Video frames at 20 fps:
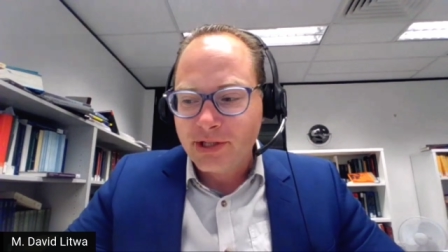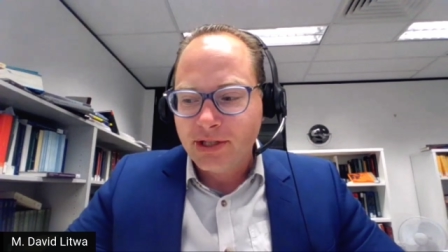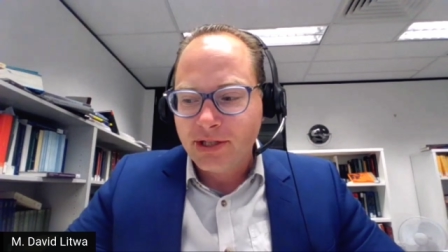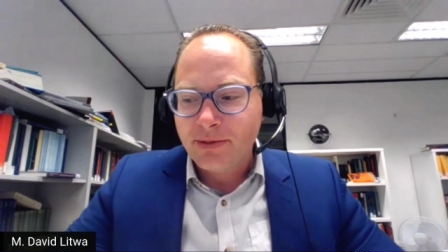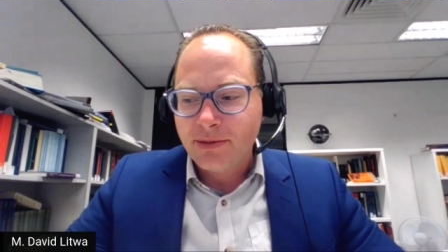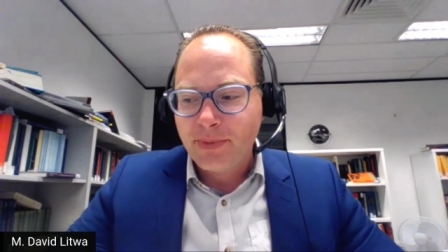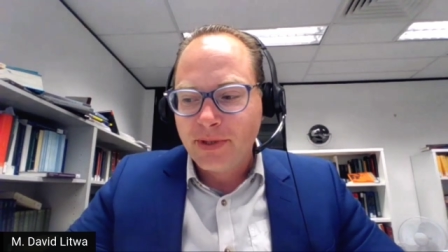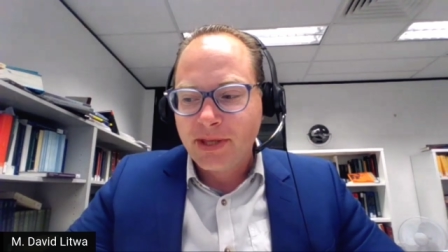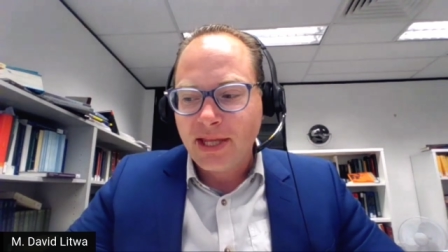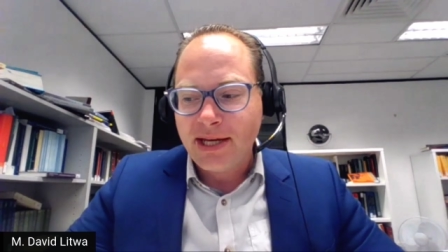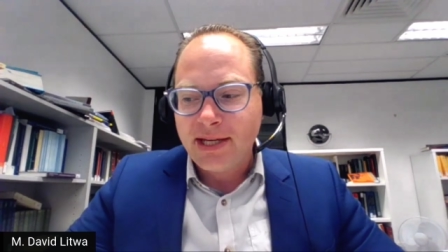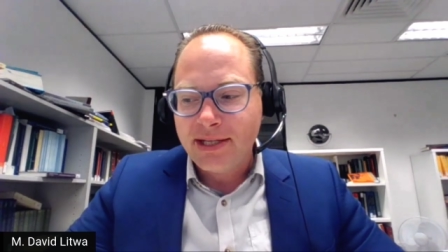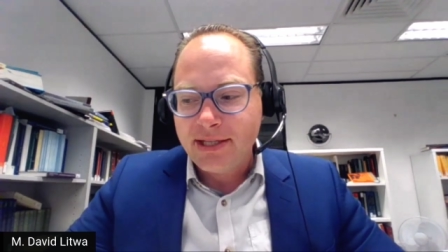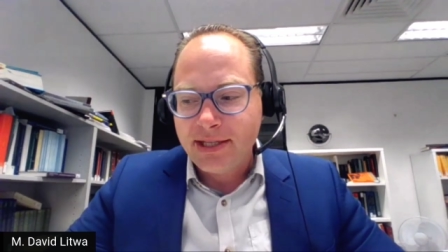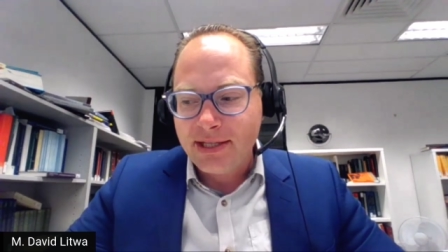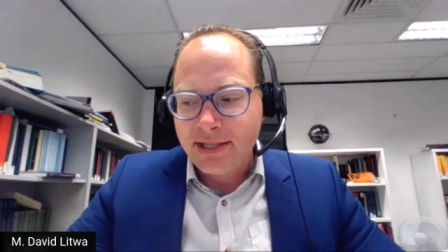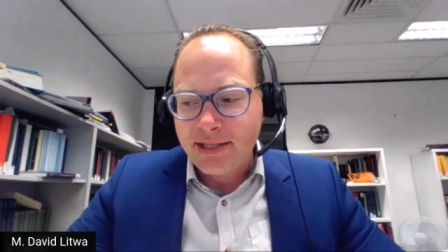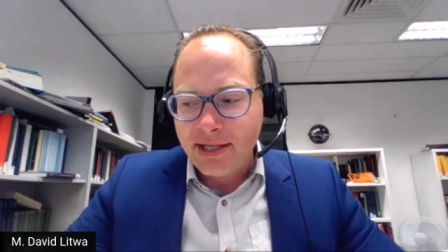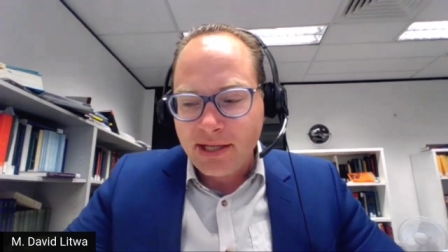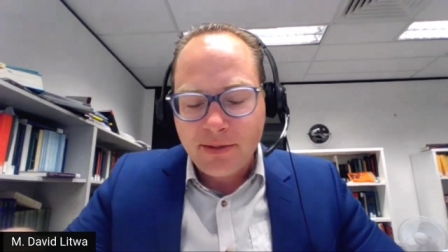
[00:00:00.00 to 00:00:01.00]
didn't, but they
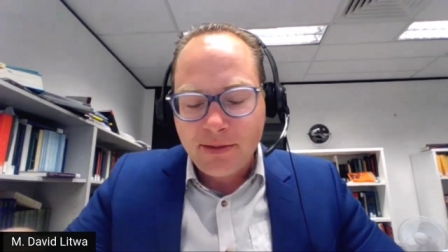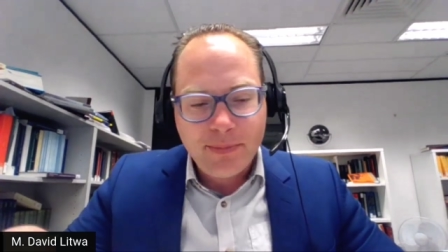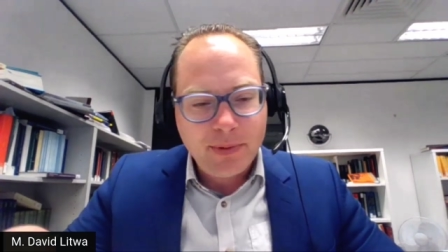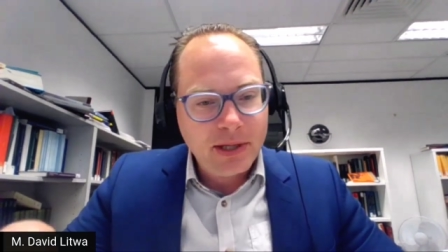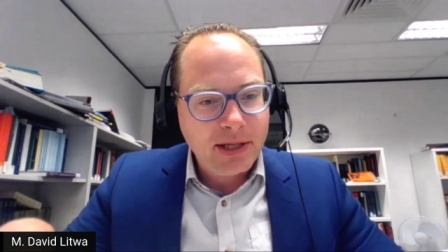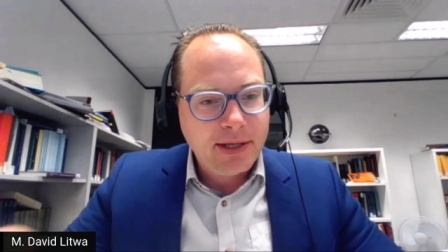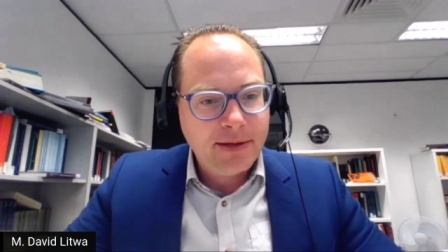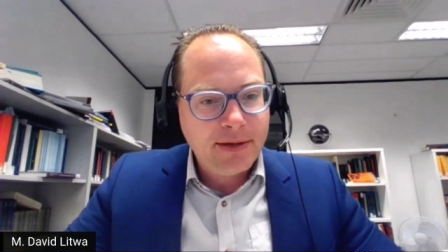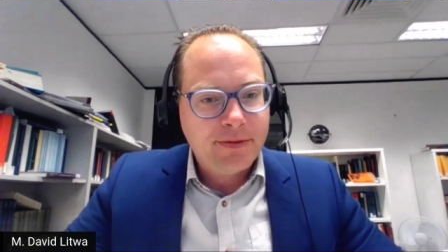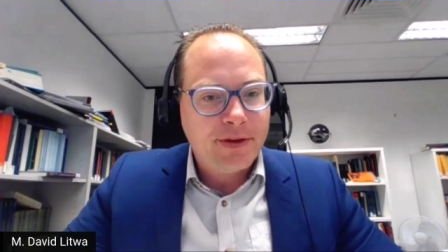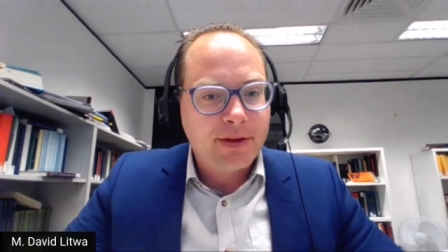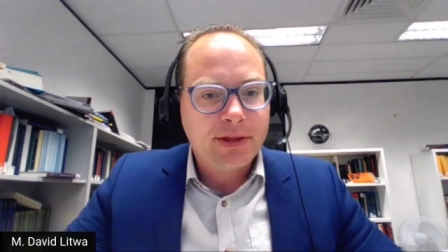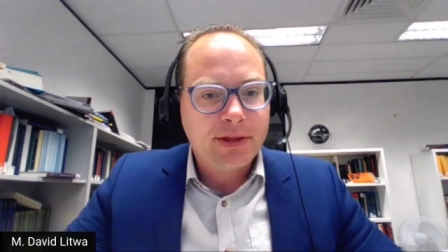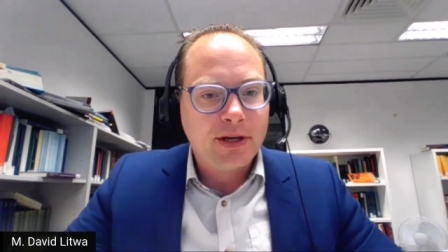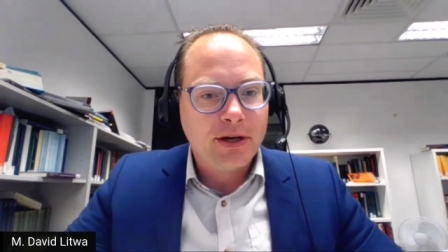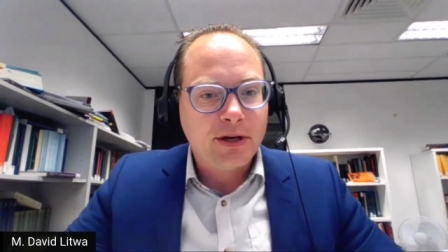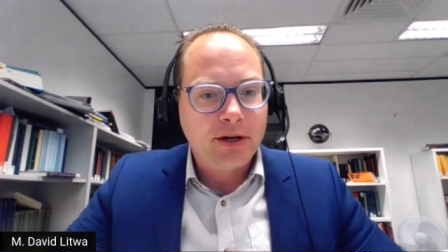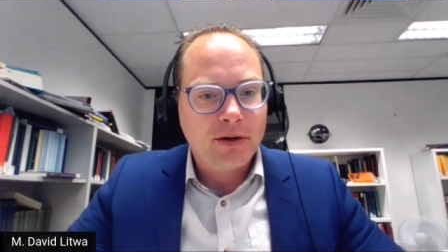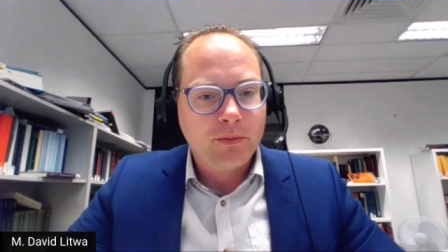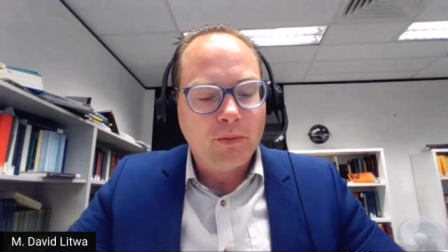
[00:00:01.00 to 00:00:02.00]
did believe that
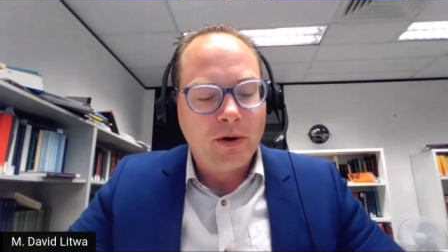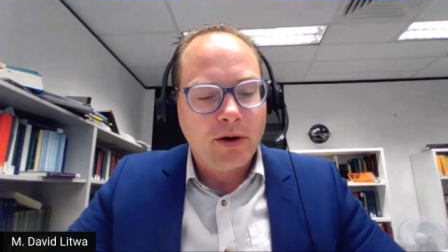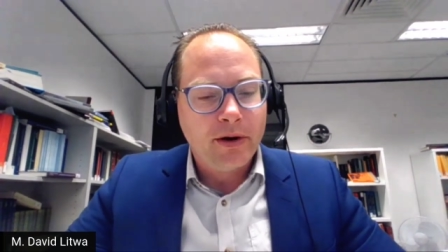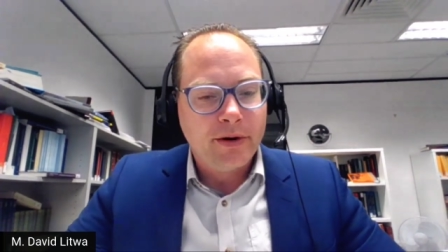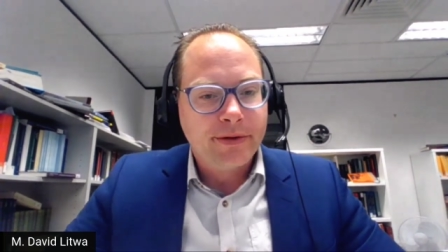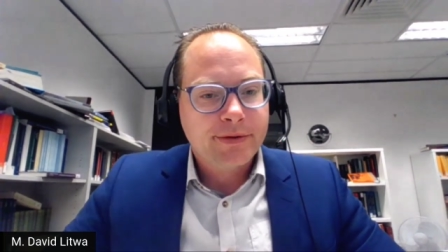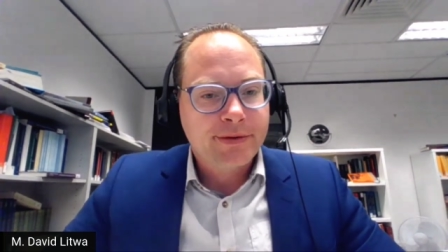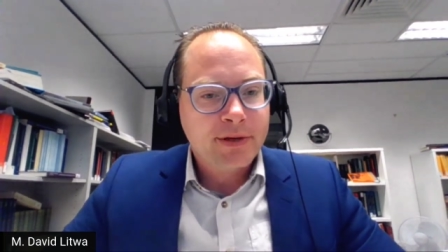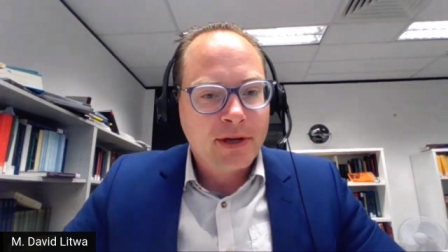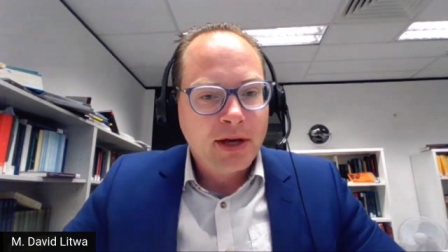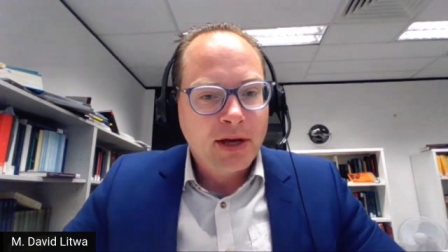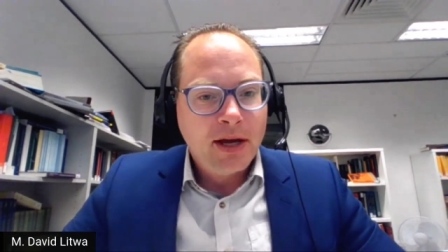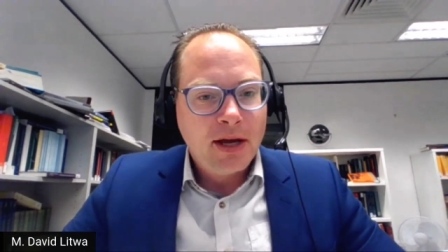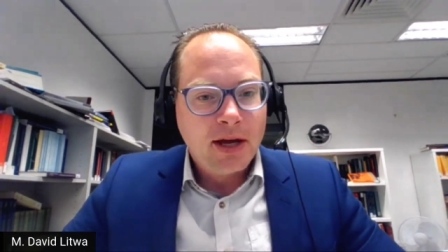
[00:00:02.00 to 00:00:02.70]
there was,